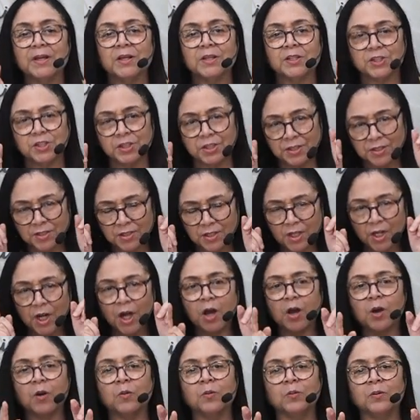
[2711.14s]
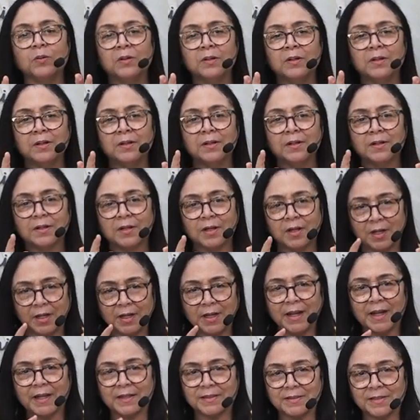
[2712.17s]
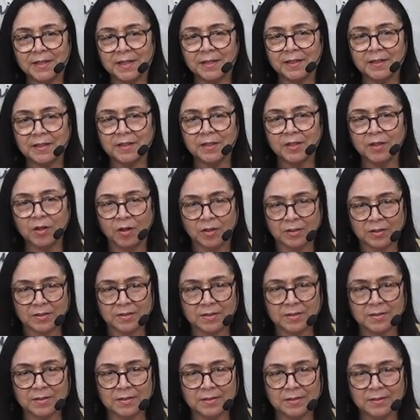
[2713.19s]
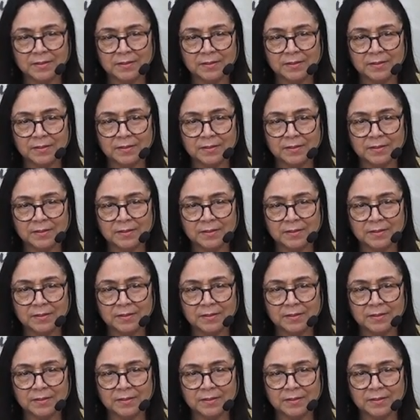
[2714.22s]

She's now connecting the dots.